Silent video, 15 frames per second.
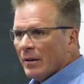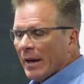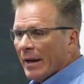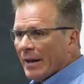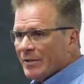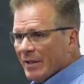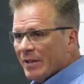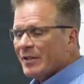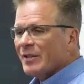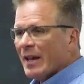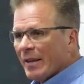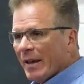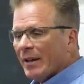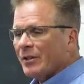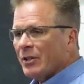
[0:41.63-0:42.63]
And I said,
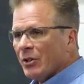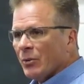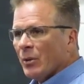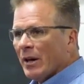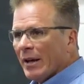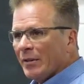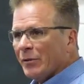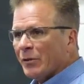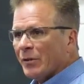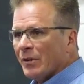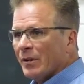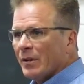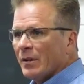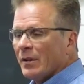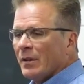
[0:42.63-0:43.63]
say that to your wife.
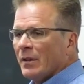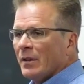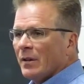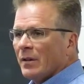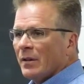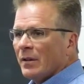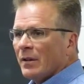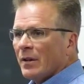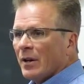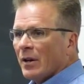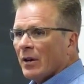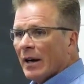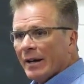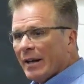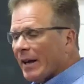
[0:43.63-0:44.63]
You
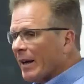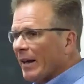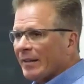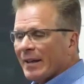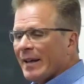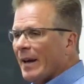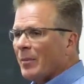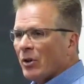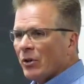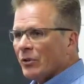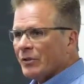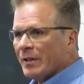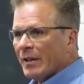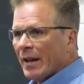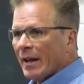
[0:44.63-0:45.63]
know, honey, I got the chemical
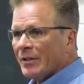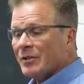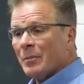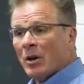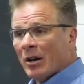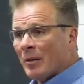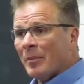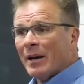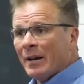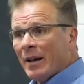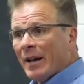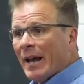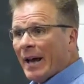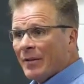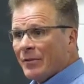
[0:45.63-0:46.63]
today. Tomorrow I might
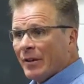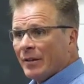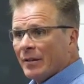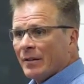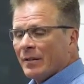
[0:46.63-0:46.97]
not have it.